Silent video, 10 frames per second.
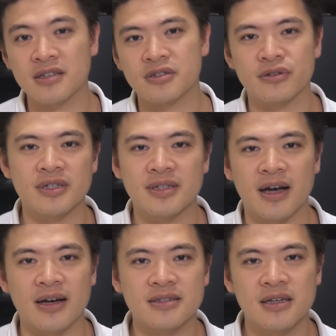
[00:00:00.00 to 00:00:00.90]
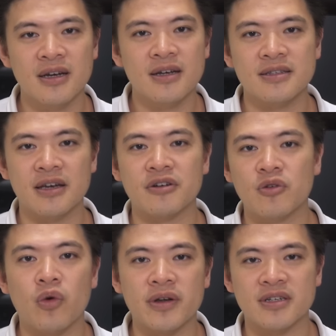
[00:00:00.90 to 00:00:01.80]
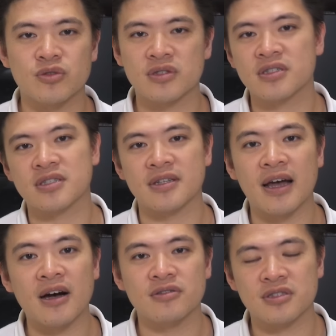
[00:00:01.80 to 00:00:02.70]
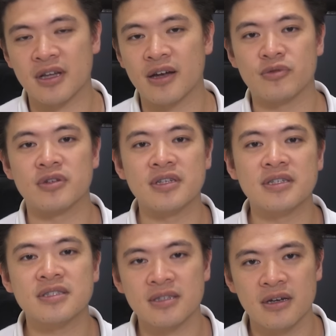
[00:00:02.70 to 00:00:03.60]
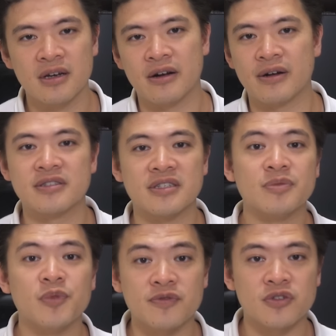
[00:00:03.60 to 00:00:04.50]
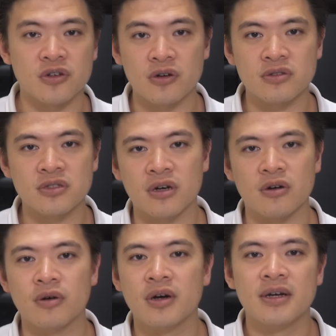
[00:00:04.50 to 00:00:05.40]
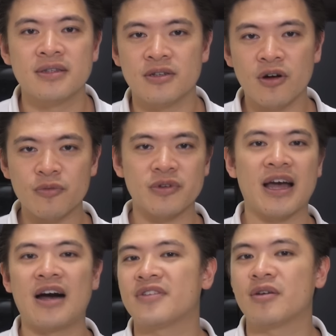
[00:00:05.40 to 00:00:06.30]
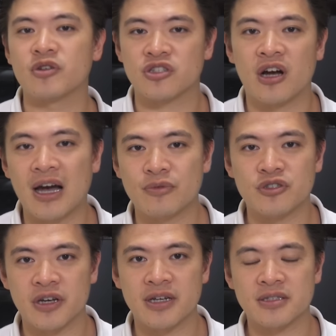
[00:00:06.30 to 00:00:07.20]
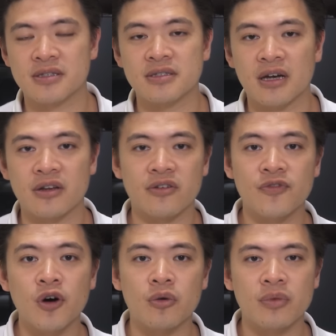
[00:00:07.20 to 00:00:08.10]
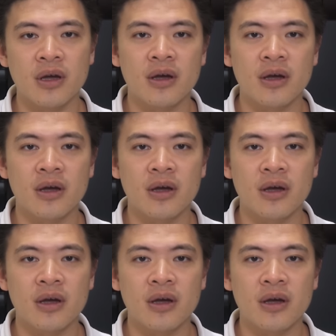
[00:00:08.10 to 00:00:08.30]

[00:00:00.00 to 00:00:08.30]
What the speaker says: considering that the LE1S was just announced and released around 6 months ago, so they don't really have that much time to change the design of the phone.